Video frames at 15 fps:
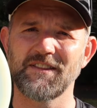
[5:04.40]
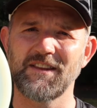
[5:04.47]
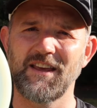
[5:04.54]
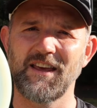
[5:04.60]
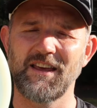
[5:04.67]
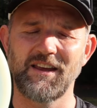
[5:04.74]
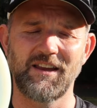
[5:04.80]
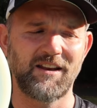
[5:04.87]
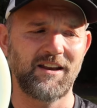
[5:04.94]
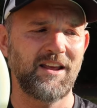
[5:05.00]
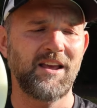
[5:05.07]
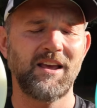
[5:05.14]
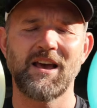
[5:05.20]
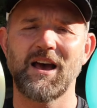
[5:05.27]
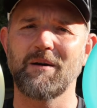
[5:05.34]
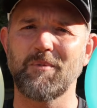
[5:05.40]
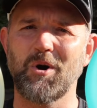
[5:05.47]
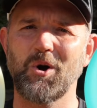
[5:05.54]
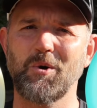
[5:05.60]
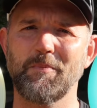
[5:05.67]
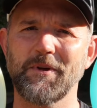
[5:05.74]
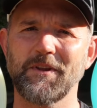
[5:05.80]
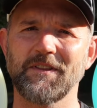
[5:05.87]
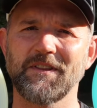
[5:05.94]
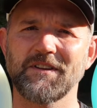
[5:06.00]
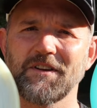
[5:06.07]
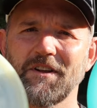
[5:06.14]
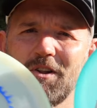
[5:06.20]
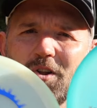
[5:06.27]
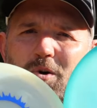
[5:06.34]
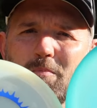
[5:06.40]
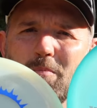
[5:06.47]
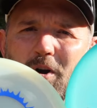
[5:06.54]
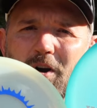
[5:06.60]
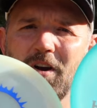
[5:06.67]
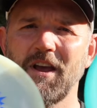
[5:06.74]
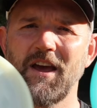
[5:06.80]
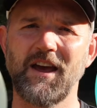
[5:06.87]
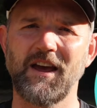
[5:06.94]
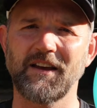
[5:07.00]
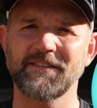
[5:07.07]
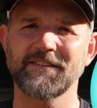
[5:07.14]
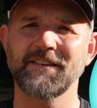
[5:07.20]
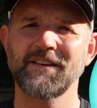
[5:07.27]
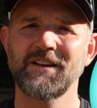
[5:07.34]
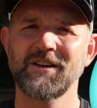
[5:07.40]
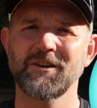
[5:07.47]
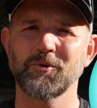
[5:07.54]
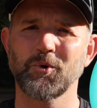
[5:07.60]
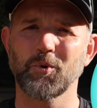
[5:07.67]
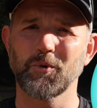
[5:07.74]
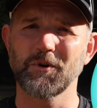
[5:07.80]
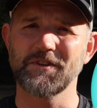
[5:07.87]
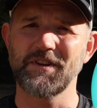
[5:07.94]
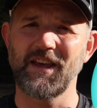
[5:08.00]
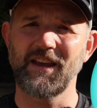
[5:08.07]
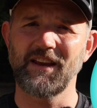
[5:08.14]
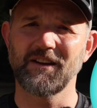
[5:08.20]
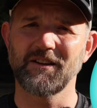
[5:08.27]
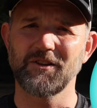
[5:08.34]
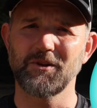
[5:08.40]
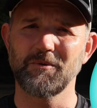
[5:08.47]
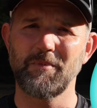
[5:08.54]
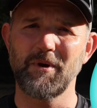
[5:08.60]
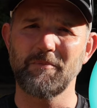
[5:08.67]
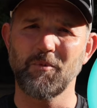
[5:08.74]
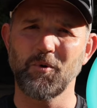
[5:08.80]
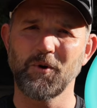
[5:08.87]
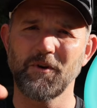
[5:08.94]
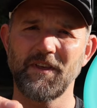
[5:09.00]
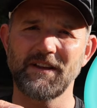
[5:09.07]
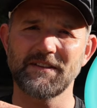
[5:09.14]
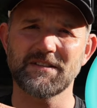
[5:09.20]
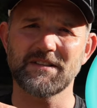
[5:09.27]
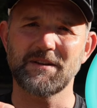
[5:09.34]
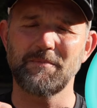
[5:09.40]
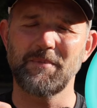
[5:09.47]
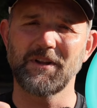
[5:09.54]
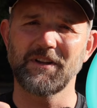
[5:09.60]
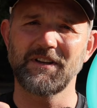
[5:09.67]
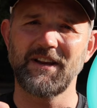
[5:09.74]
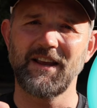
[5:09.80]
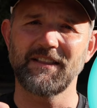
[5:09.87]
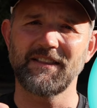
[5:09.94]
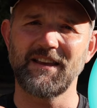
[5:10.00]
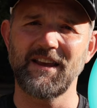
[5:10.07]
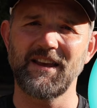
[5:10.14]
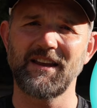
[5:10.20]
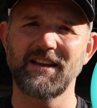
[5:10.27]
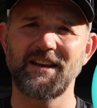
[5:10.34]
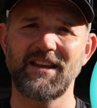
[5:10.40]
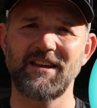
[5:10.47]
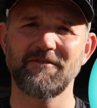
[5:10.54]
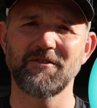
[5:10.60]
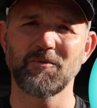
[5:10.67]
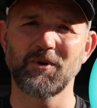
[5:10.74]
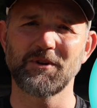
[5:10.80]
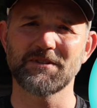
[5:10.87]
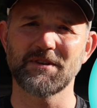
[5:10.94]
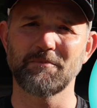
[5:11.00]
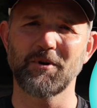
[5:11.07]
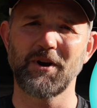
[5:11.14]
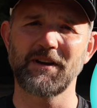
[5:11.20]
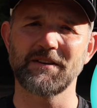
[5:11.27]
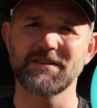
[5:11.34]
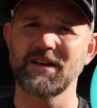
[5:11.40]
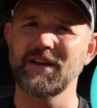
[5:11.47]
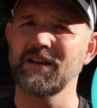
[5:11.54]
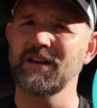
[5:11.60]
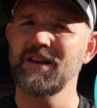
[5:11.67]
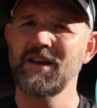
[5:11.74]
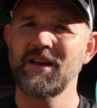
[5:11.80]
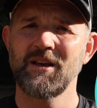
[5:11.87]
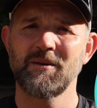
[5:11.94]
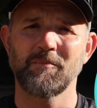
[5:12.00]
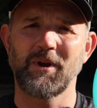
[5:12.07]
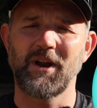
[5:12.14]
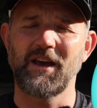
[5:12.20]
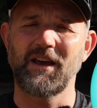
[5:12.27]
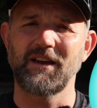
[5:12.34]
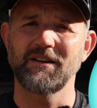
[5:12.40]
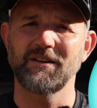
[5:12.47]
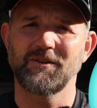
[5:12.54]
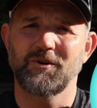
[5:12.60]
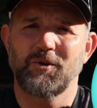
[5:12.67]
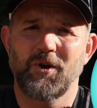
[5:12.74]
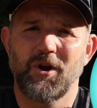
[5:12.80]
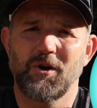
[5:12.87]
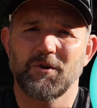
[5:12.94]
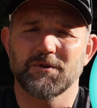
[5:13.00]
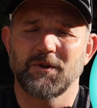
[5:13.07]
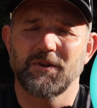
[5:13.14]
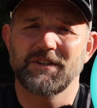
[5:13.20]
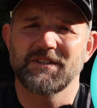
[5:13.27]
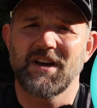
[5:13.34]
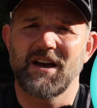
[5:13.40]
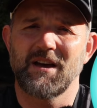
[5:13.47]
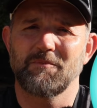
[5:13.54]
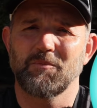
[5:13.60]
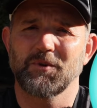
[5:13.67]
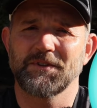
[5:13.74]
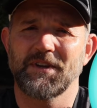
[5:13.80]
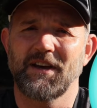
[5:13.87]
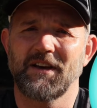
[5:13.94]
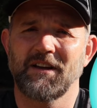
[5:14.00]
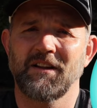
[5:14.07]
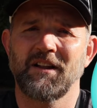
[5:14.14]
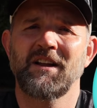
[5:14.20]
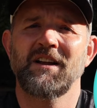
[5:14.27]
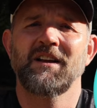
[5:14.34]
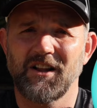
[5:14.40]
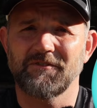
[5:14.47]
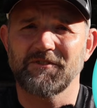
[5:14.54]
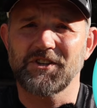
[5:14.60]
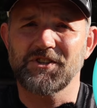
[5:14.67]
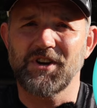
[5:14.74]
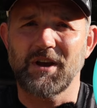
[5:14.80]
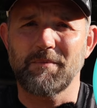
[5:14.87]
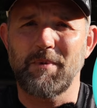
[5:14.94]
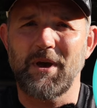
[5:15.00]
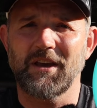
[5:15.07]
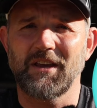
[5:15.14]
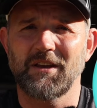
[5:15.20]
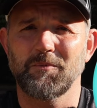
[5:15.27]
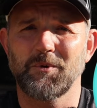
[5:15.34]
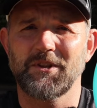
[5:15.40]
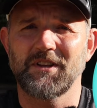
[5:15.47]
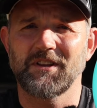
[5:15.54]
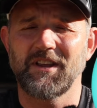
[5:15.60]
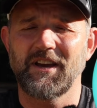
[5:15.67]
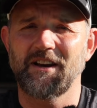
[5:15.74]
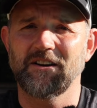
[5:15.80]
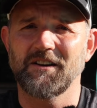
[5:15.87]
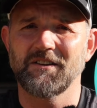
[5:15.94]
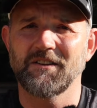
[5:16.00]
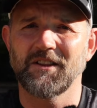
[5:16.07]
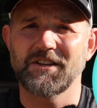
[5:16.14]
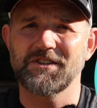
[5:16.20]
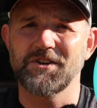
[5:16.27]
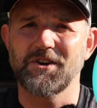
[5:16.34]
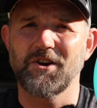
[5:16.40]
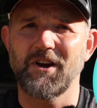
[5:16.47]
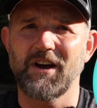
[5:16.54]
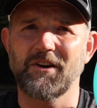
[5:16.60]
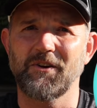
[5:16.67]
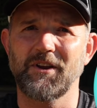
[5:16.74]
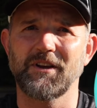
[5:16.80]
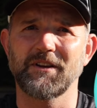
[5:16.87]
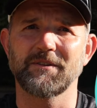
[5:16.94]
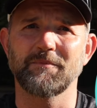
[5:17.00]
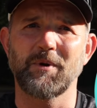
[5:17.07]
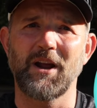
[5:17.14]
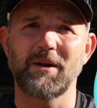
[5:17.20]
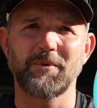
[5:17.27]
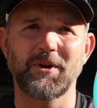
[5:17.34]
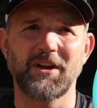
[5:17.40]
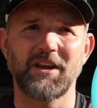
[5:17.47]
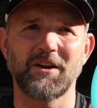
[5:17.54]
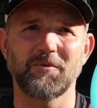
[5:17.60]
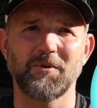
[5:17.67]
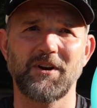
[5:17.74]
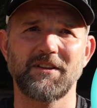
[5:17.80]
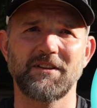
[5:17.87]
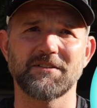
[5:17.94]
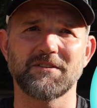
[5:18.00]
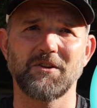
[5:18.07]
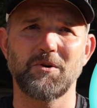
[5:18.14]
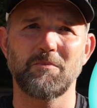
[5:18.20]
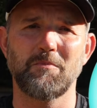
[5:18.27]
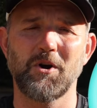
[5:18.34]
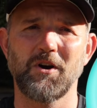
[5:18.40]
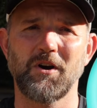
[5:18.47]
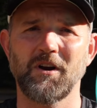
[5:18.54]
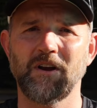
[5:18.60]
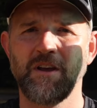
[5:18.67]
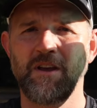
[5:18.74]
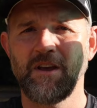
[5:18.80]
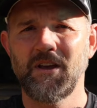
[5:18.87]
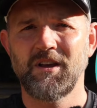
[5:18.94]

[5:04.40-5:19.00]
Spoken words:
at the end. I'm hoping the glow berg X will retain a little bit more of that stability at the end, even once it breaks in. But hey, who knows? Only time will tell. I'll have to check back in with you later, let you know how it is. But I'm gonna get rid of this glow berg,